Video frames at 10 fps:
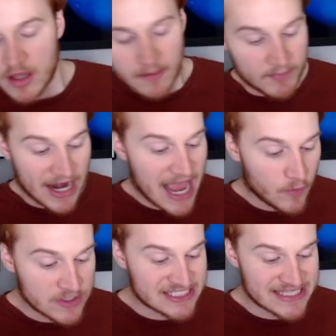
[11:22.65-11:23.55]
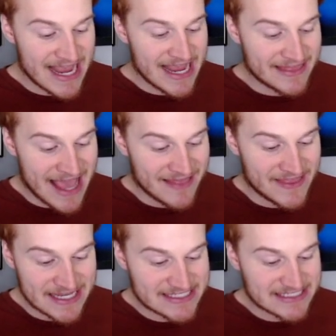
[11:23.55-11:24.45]
But I would say
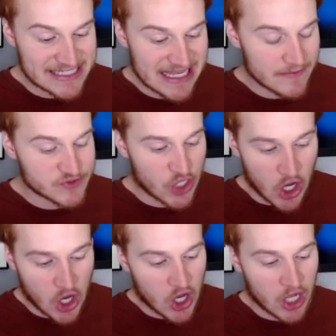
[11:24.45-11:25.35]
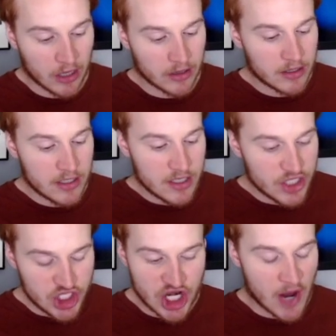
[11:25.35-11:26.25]
that these teams all,
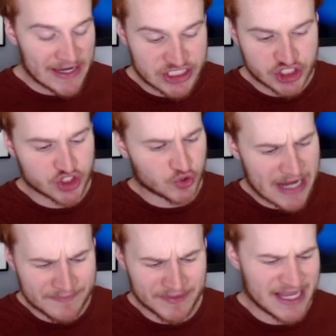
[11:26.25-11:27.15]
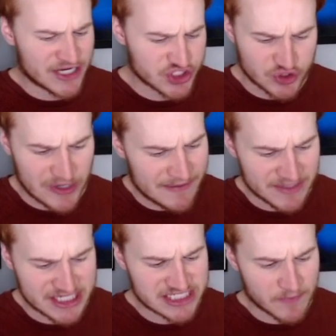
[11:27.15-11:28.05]
extremely,
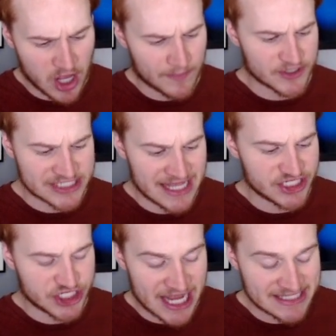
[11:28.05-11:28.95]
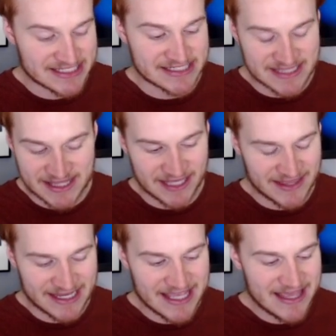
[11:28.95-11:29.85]
extremely small percent chances.
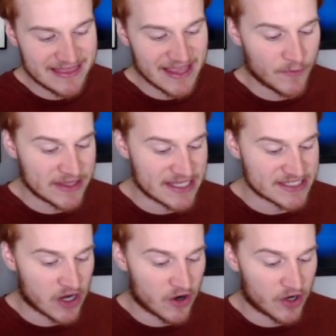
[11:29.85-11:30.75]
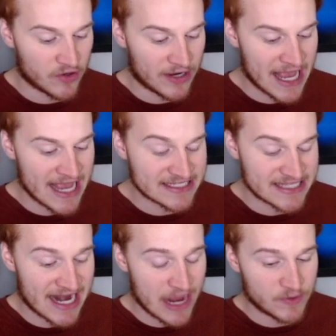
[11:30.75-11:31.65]
The key thing with this article, guys,
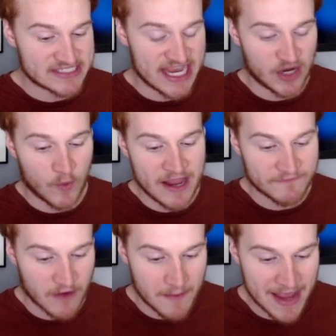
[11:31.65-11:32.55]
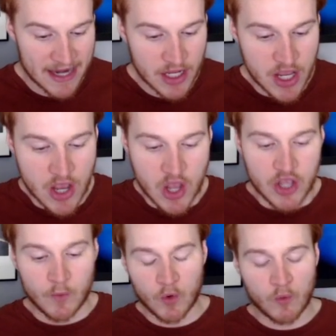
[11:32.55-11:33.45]
that I would take away from it,
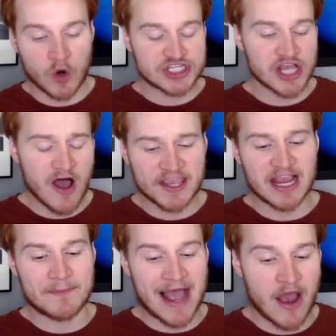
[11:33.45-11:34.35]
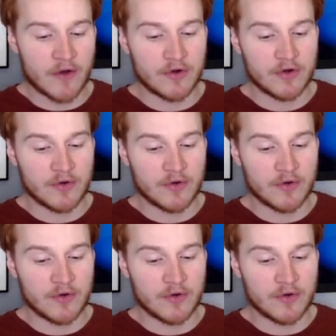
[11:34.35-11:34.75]
we're talking about,